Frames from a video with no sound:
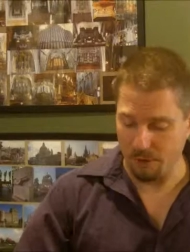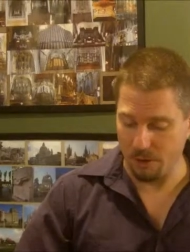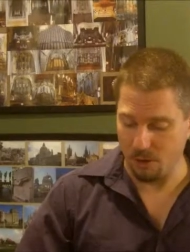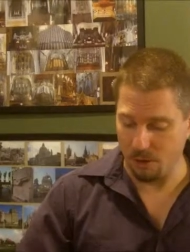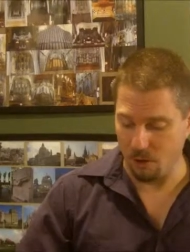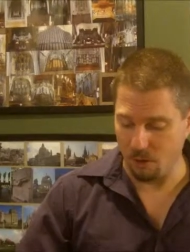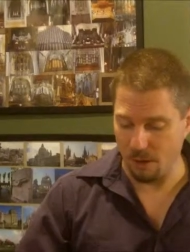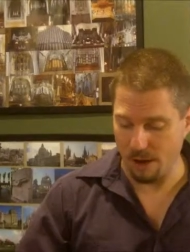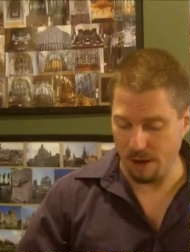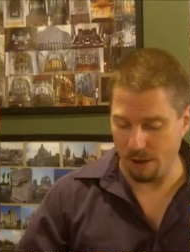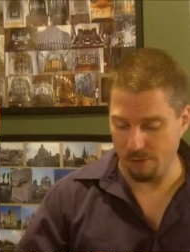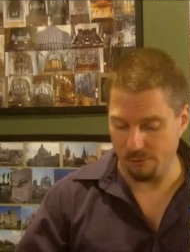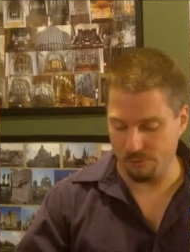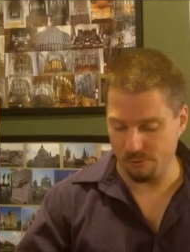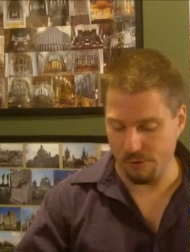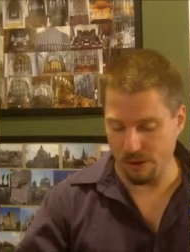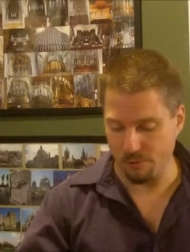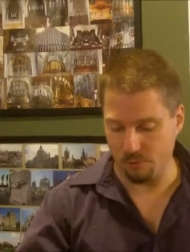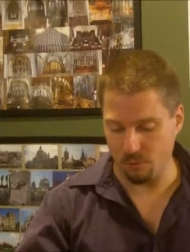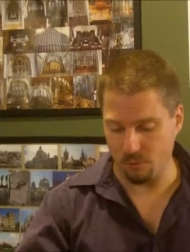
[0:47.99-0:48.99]
You know,
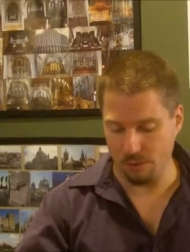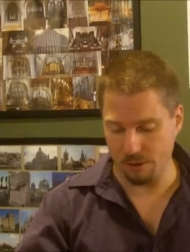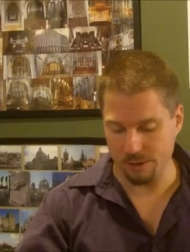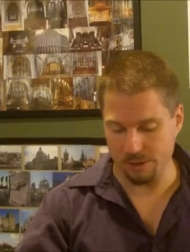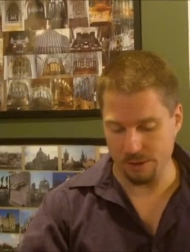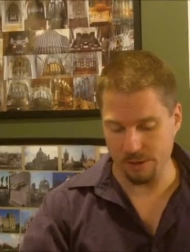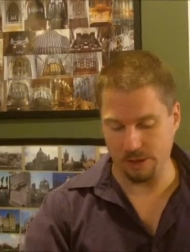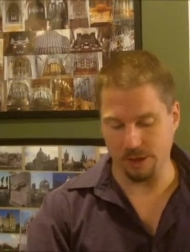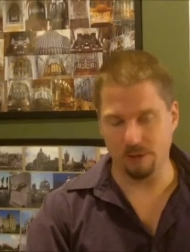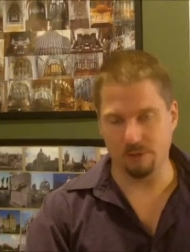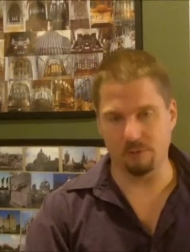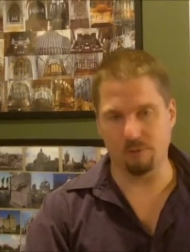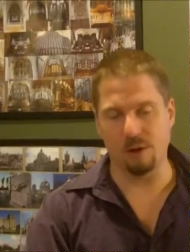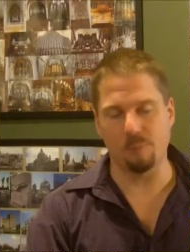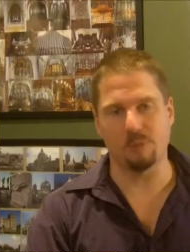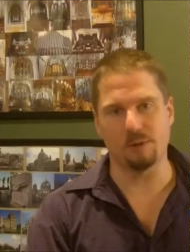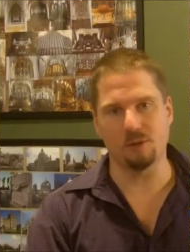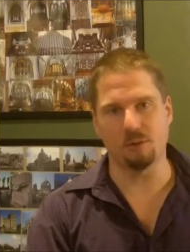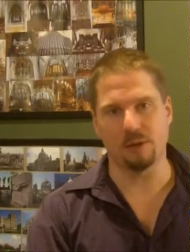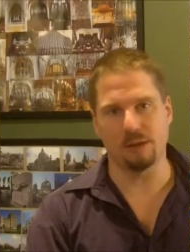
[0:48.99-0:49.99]
I've worked in
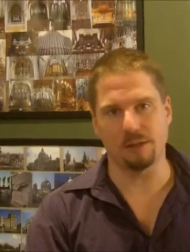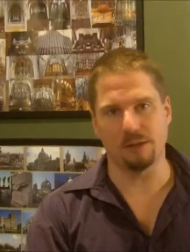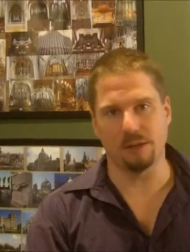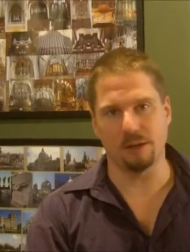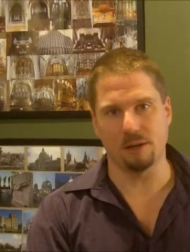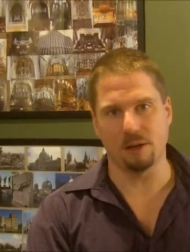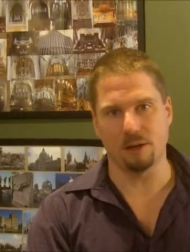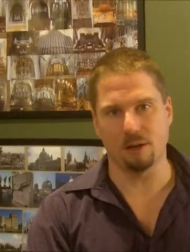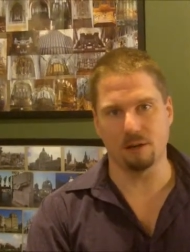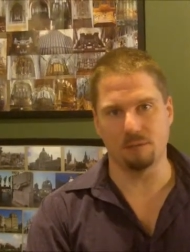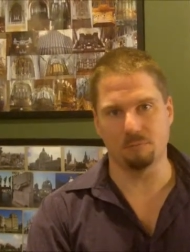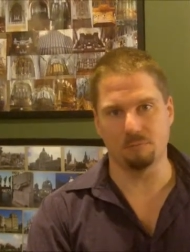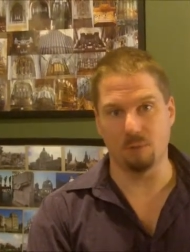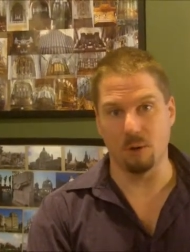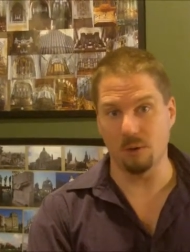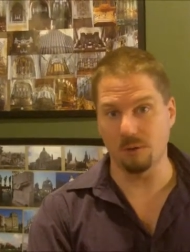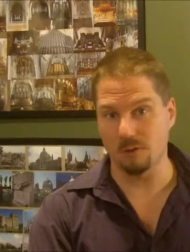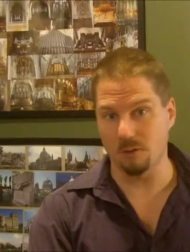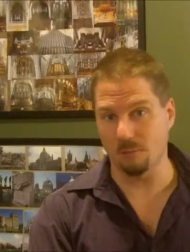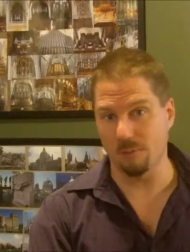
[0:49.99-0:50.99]
repertory theater
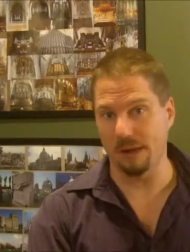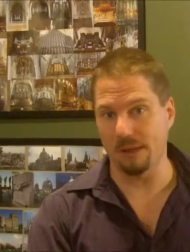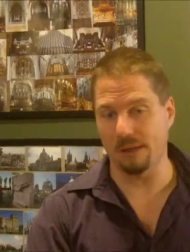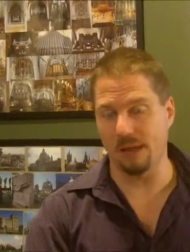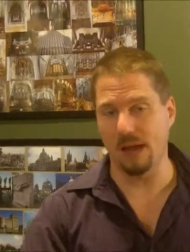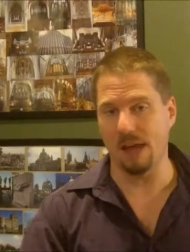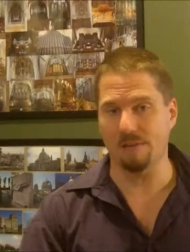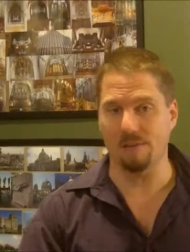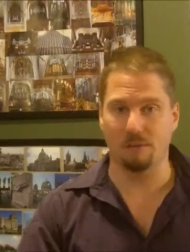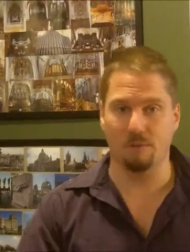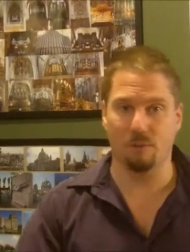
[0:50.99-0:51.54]
most of my life.